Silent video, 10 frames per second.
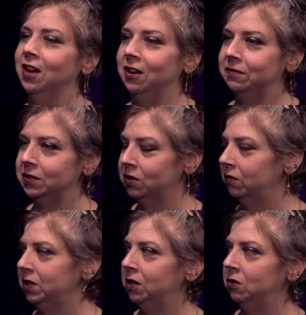of the
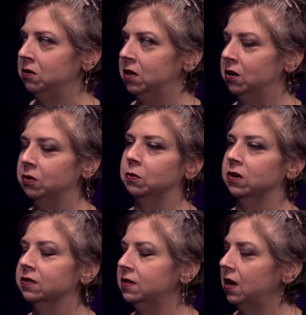Soviet Union on the
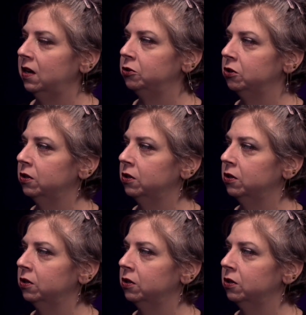world stage